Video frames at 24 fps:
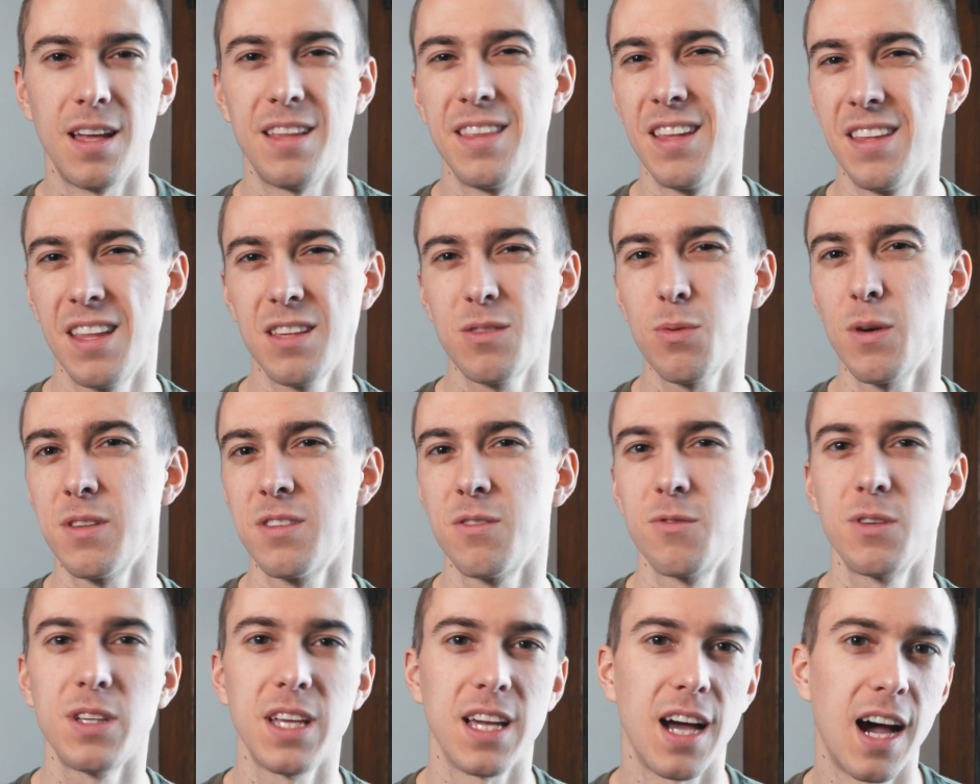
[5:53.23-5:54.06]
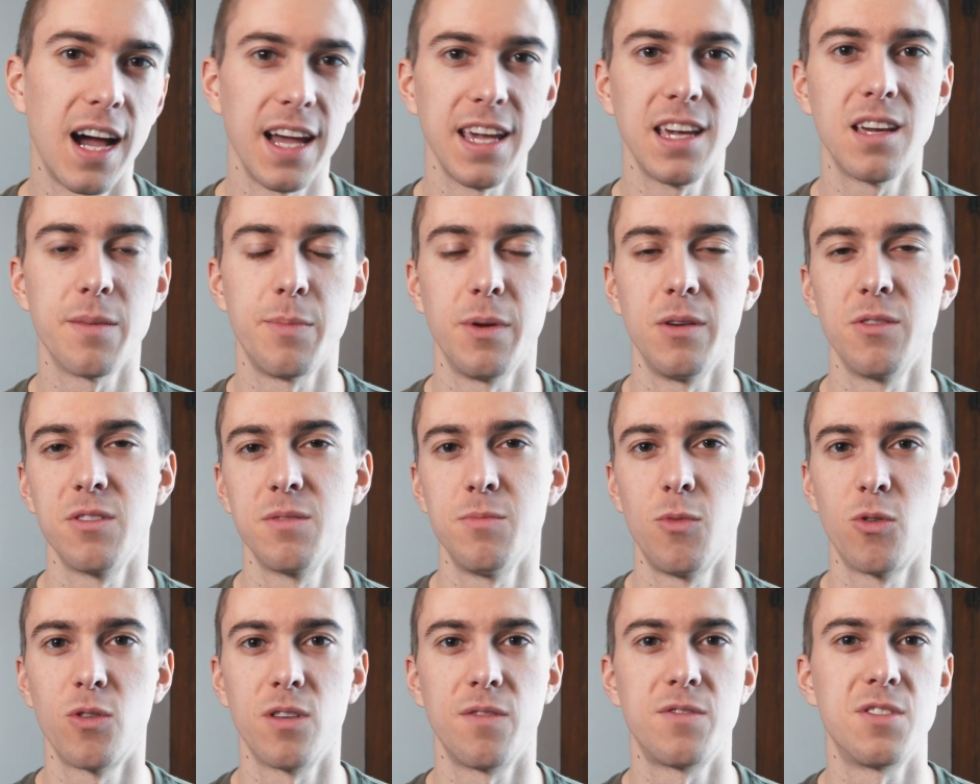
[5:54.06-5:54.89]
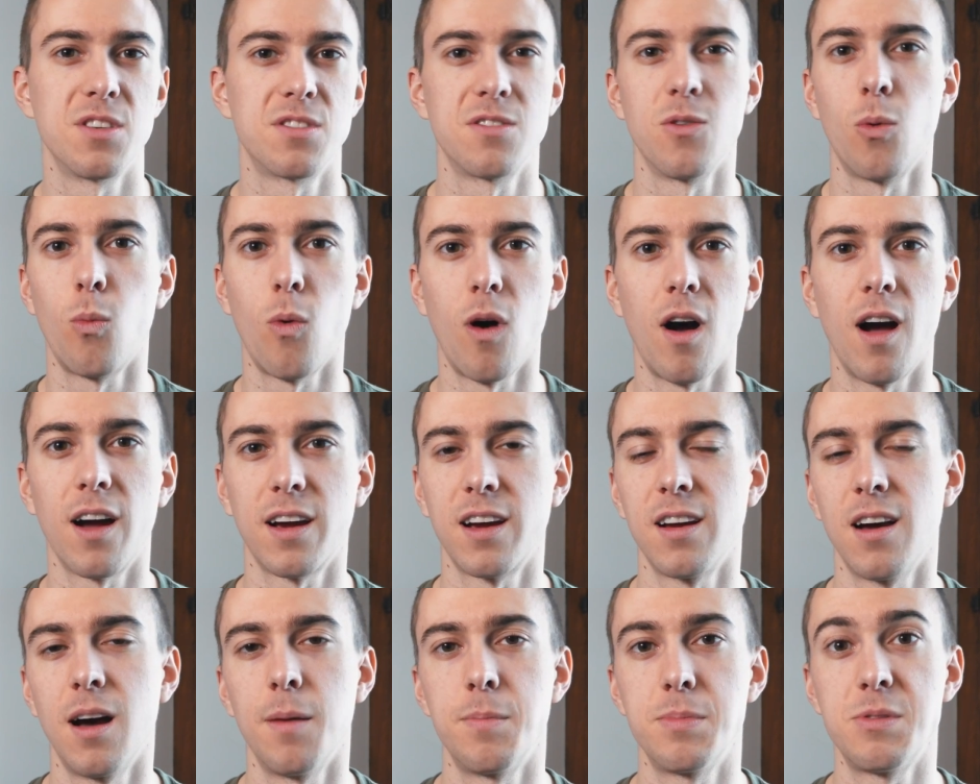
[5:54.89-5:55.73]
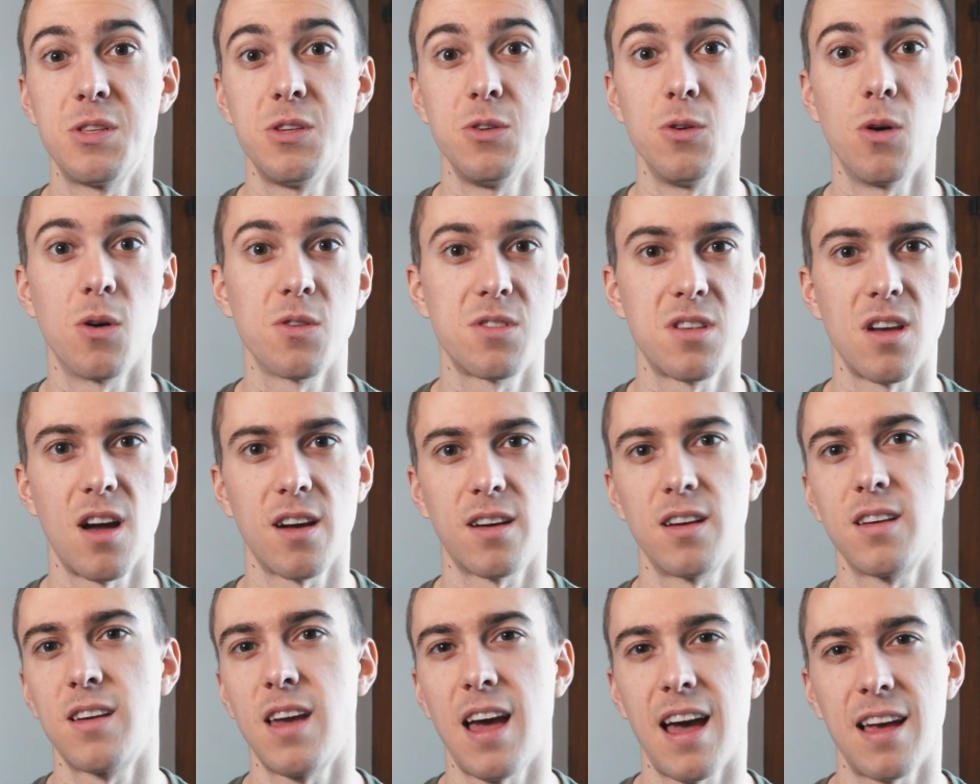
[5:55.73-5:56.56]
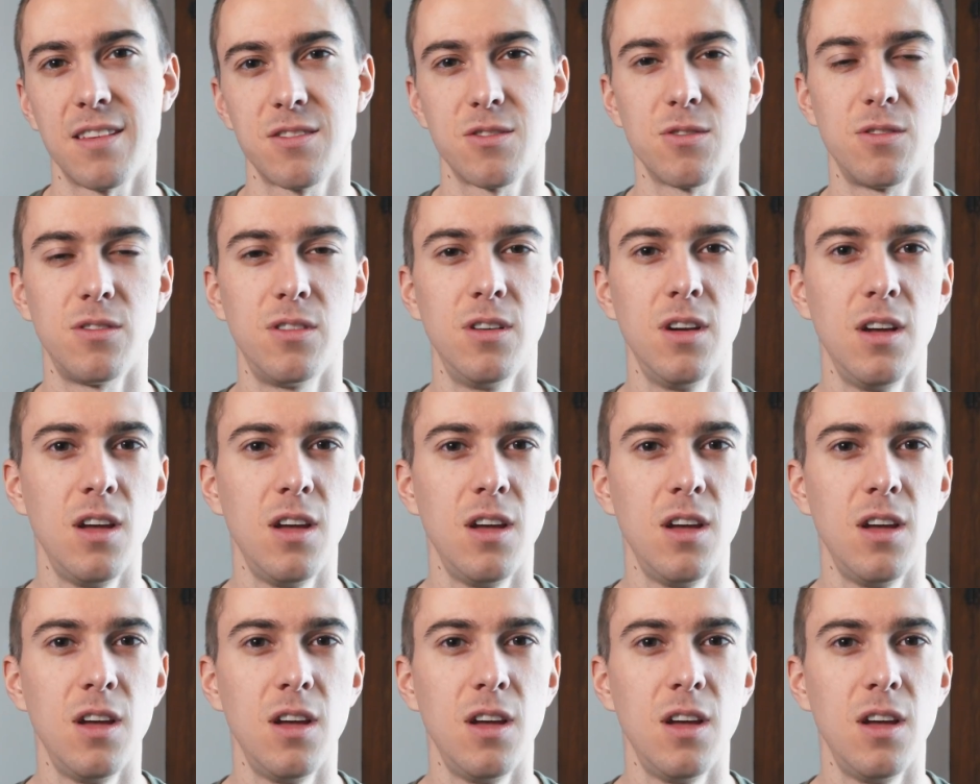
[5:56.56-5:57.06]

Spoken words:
And then this wasn't really a hike, but it was more of just a walk up to Osaka Castle.